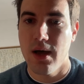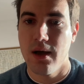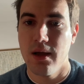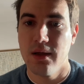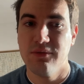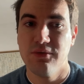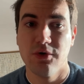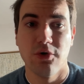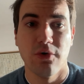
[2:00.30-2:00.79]

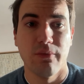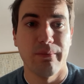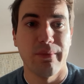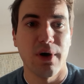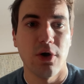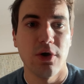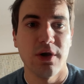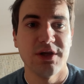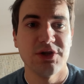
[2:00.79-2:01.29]
If we go on
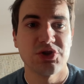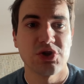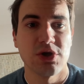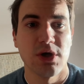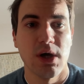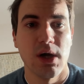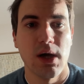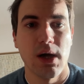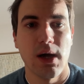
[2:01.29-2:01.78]
polish,
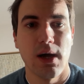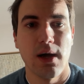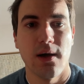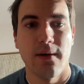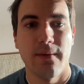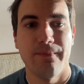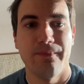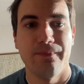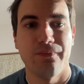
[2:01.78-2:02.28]

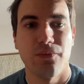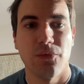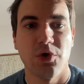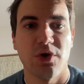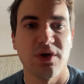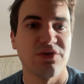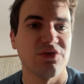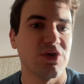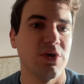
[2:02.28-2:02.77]
you
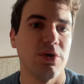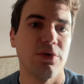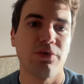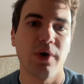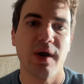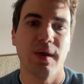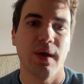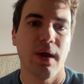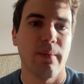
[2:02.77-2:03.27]
can see
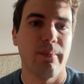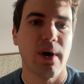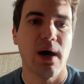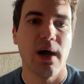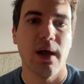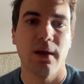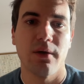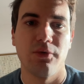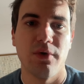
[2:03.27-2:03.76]
riding a
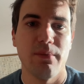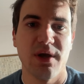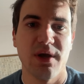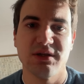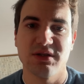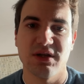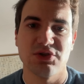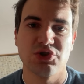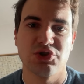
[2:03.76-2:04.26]
bike
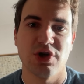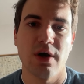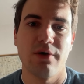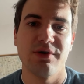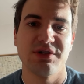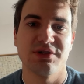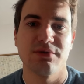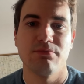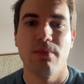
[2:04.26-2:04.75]
remains a
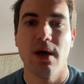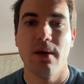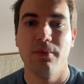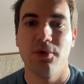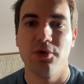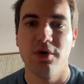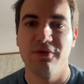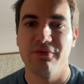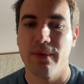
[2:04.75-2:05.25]
cherished
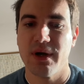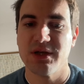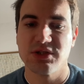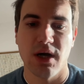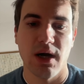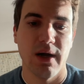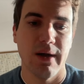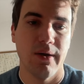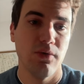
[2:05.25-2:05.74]
memory of my
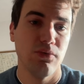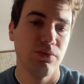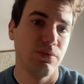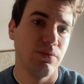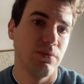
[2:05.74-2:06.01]
childhood,